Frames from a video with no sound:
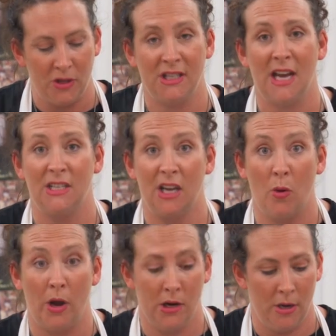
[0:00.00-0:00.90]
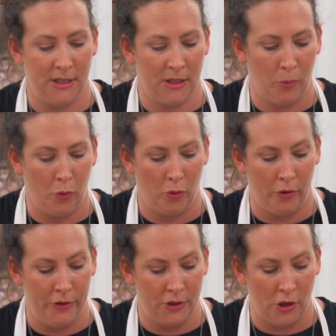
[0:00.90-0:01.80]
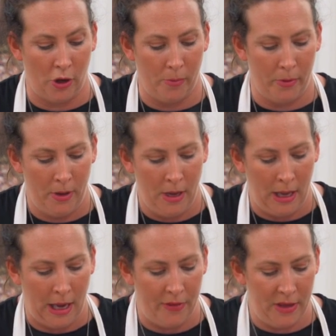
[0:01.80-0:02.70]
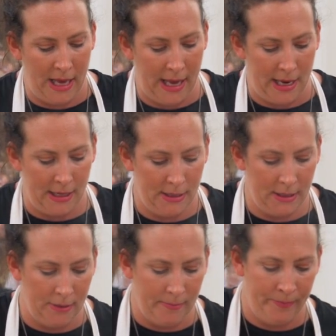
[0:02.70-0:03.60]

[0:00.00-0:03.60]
which is actually quite nice to pour on the top at the end.